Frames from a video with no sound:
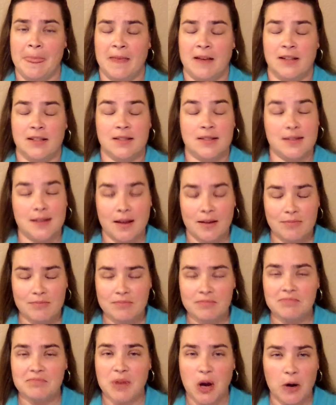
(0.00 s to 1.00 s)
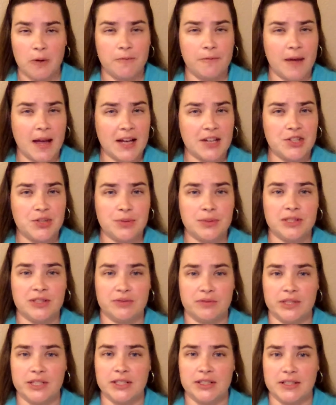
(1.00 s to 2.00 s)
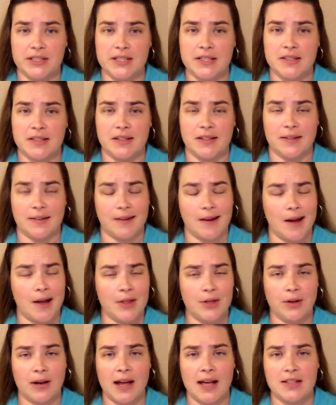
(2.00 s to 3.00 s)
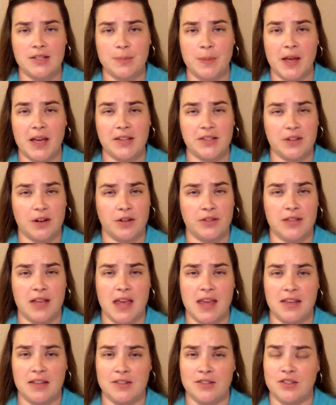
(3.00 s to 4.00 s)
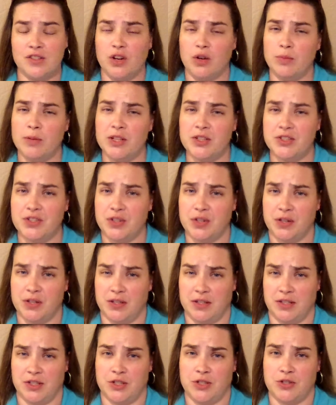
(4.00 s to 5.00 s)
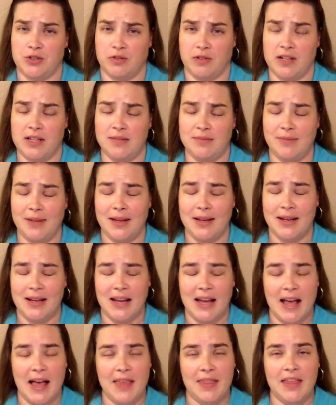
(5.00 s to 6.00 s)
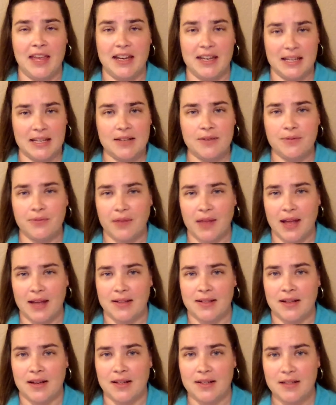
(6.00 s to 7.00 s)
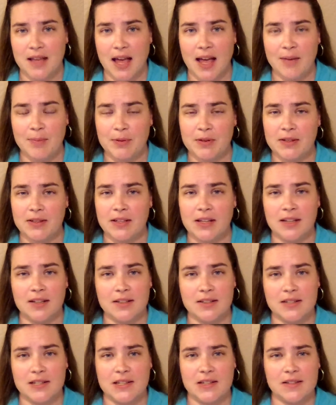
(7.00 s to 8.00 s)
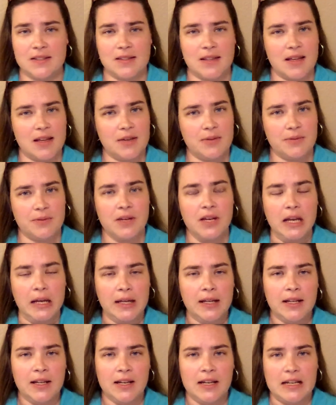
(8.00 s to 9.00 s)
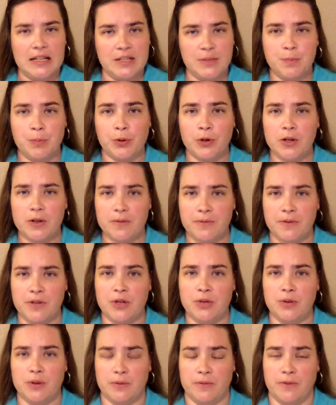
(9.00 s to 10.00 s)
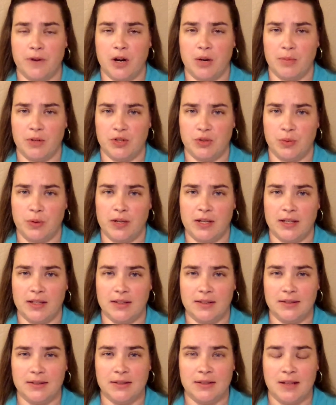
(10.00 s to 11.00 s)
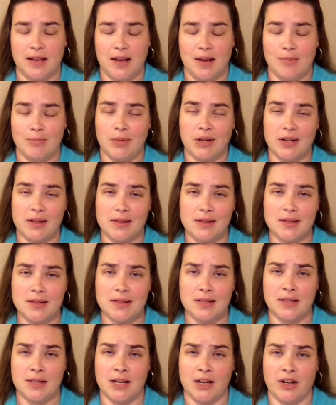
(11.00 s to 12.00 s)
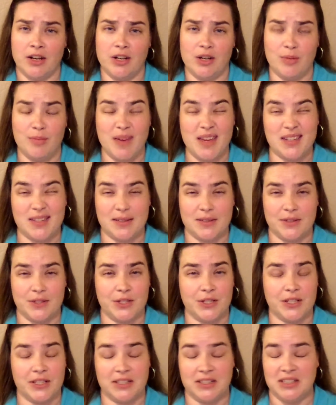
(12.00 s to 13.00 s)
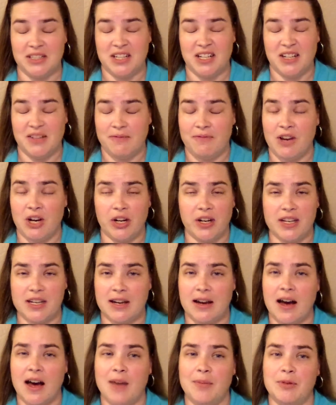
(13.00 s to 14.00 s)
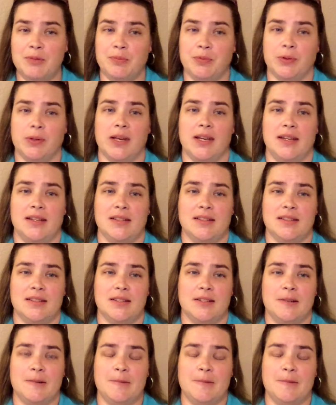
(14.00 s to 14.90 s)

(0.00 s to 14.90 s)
Some are factual and realistic, other aspects are taken so much to the extreme that if that does happen in a teen's life, it's pretty few and far between. But in this scenario, it makes it look very commonplace.